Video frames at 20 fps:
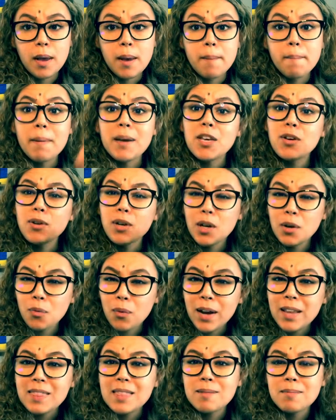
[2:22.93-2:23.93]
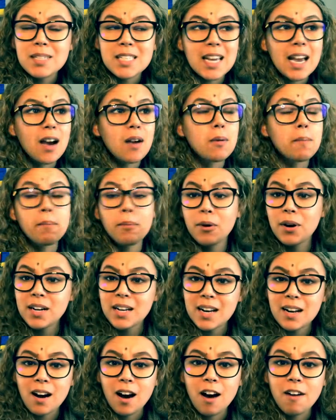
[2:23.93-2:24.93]
But you can write them down, print
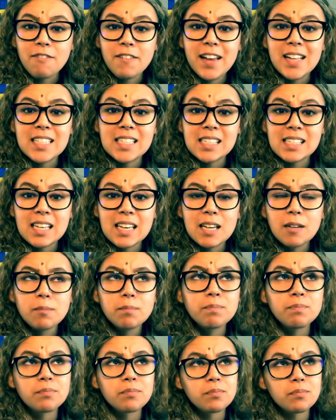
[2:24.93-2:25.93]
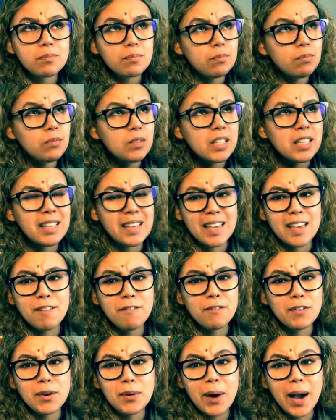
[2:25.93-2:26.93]
it off, and see
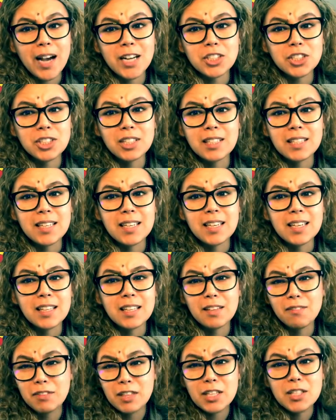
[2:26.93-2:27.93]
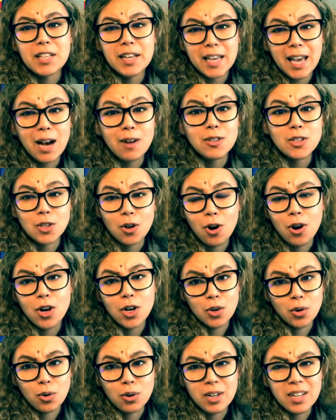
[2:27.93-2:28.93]
if these accounts are
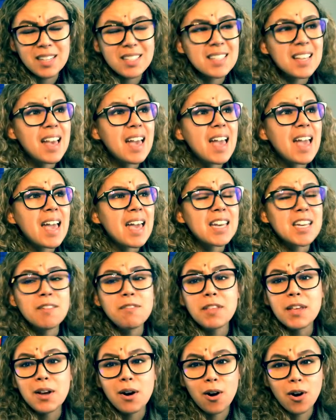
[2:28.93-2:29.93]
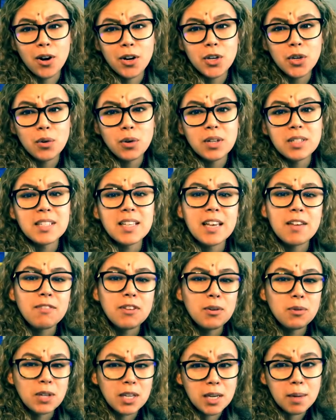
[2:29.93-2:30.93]
yours. And if they are yours, if
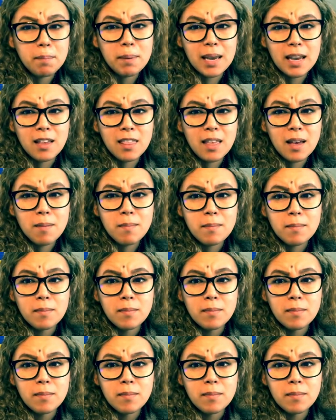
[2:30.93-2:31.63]
you need to pay them,